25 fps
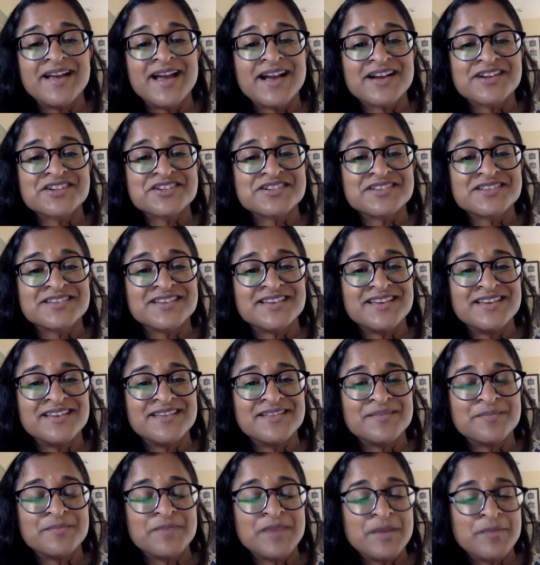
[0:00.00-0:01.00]
but
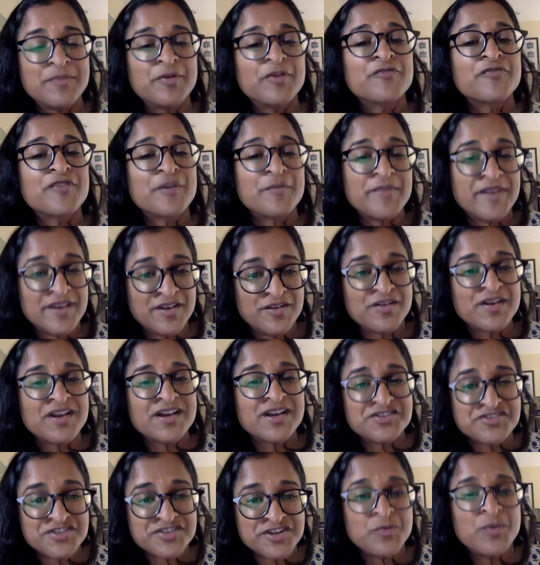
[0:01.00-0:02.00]
actually people from
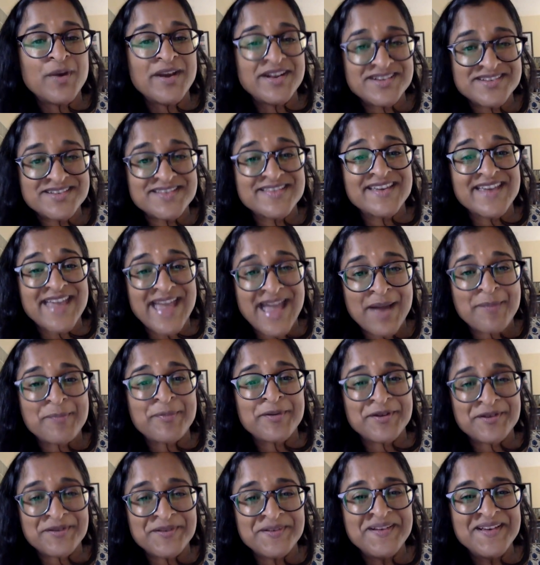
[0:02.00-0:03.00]
the hill country went to the
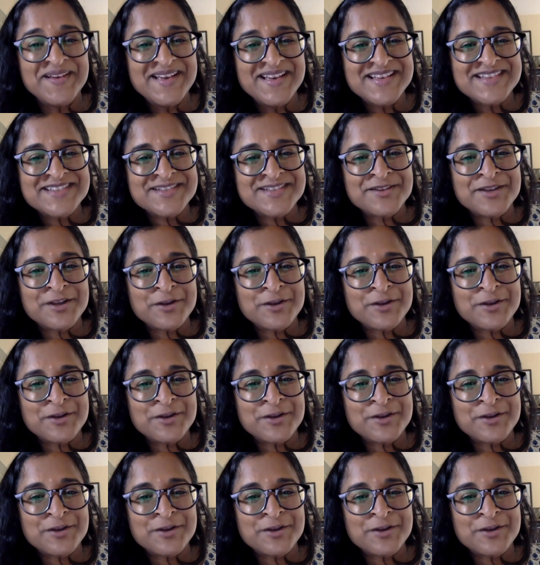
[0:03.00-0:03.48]
capital.